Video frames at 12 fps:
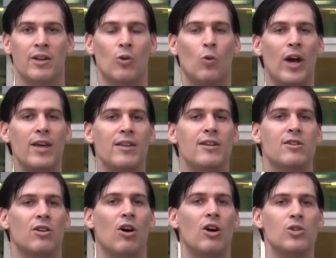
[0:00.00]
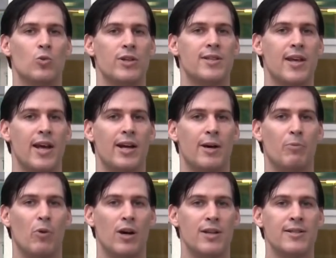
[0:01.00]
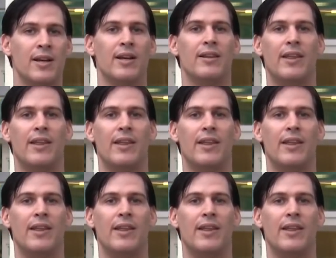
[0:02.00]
The way these laws were set up was